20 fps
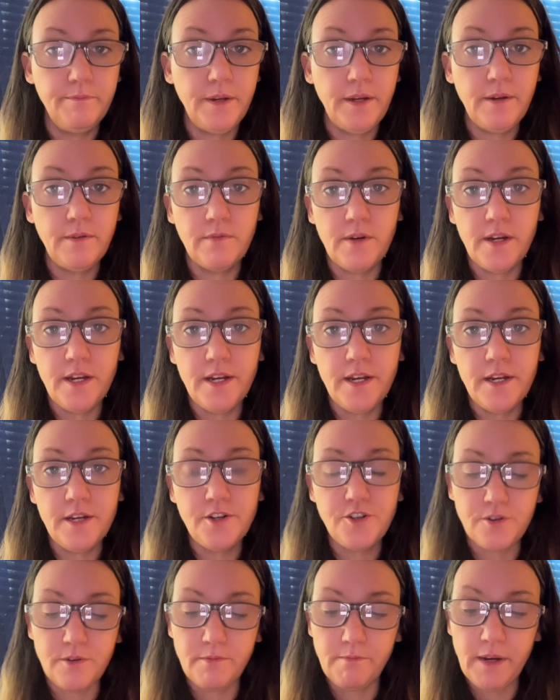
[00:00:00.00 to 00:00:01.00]

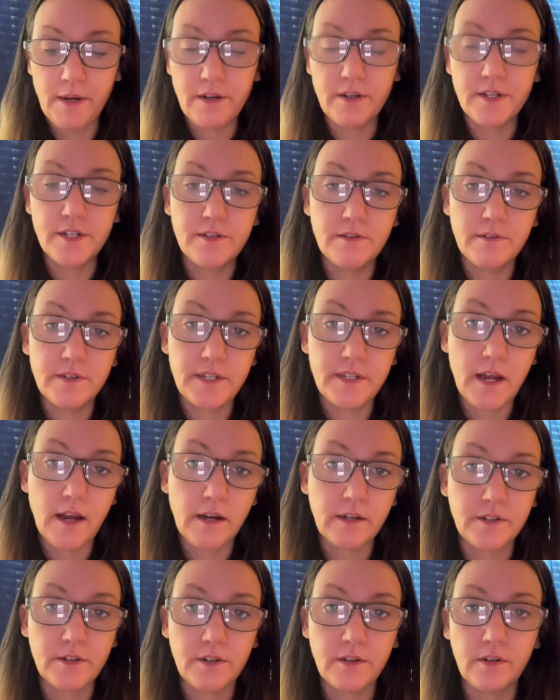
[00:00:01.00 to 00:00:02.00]
rich or married to a
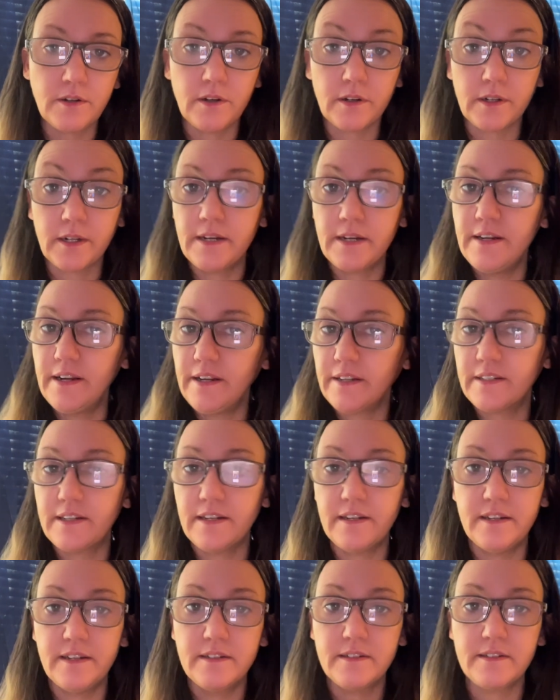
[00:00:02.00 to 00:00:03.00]
doctor or
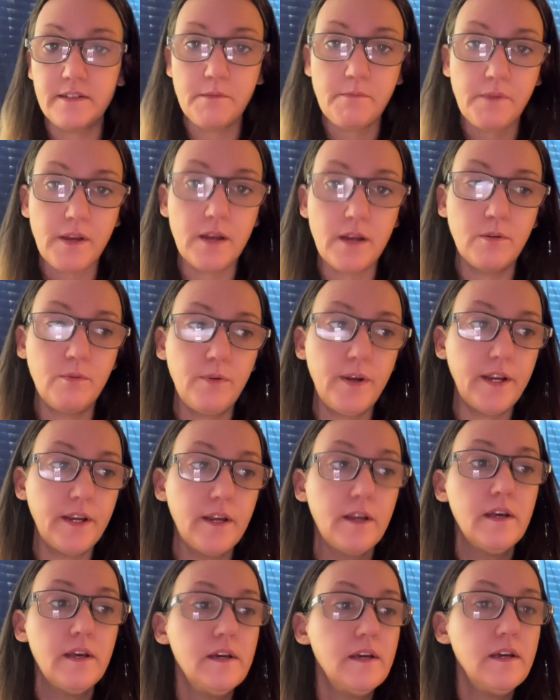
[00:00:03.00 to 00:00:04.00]
connected in some kind of way.
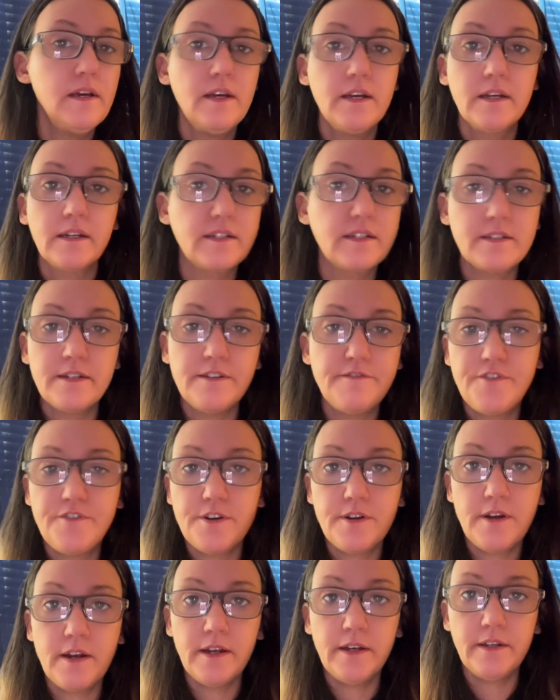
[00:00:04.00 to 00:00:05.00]
Because if you're
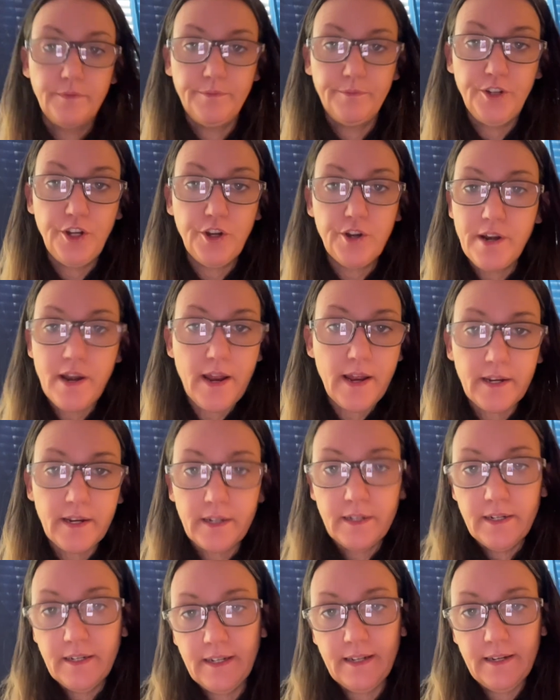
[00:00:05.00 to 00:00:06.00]
not
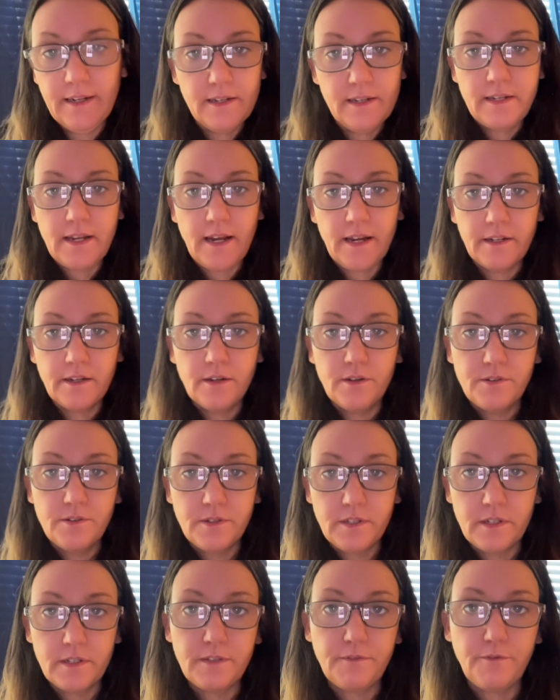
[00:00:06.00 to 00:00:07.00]
going to get a
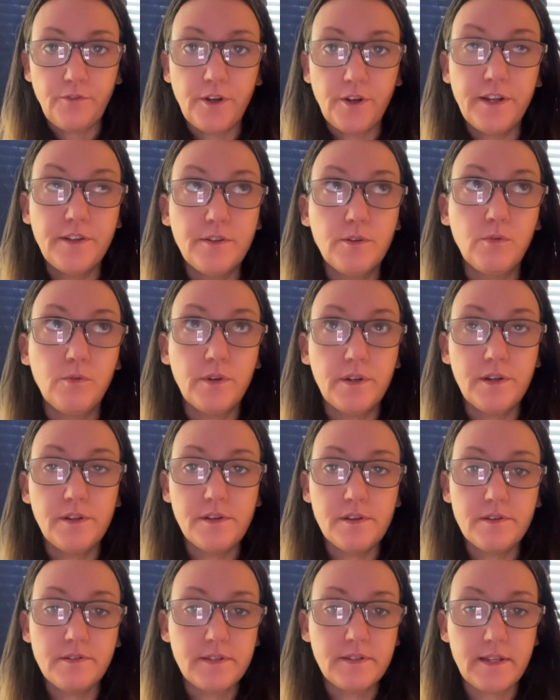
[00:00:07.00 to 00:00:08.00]
diagnosis for either one of
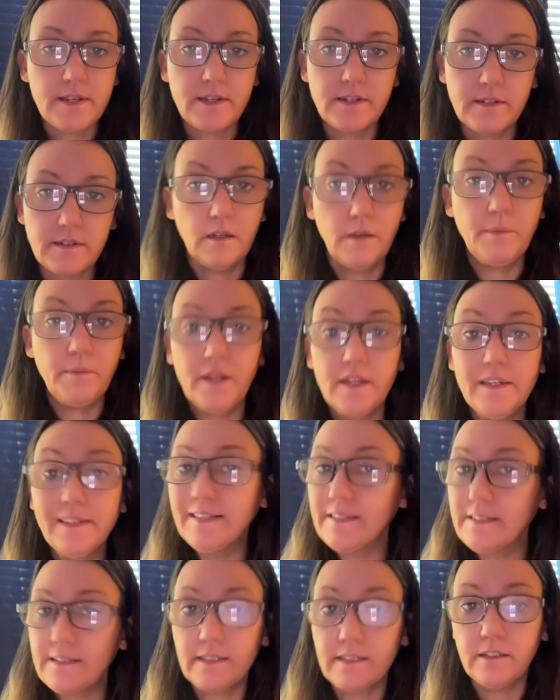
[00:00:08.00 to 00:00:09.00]
those things. I mean, at
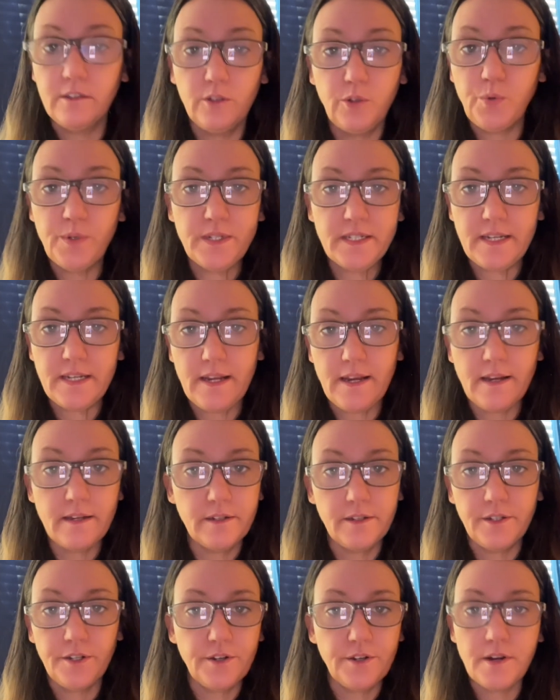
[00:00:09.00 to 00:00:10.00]
least in
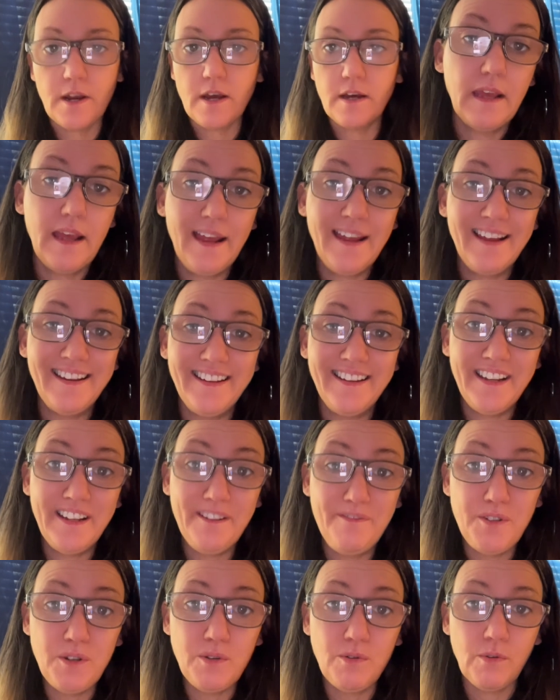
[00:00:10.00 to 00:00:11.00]
Louisiana, you're not. And
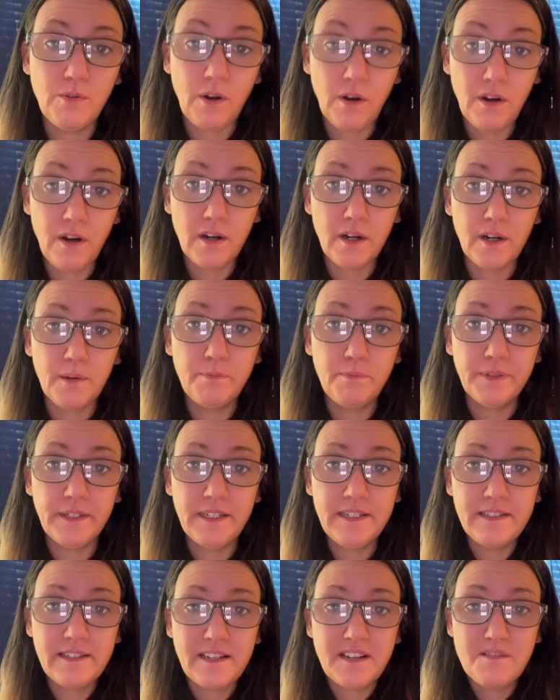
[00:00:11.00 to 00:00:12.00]
if you are,
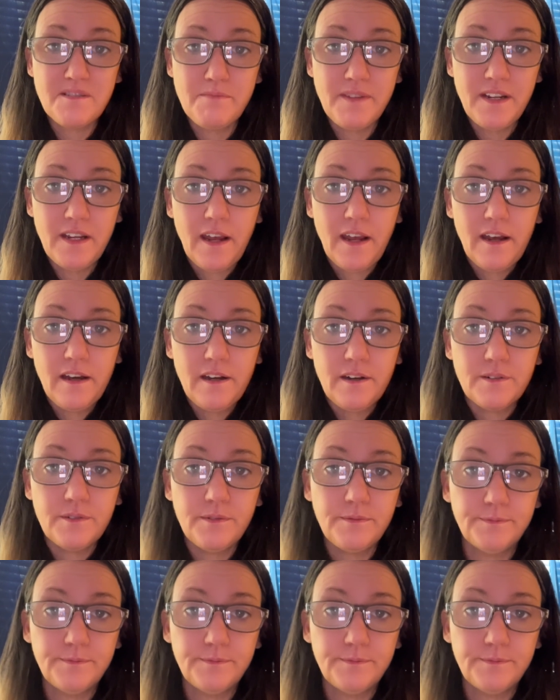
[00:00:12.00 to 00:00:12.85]
please tell me how.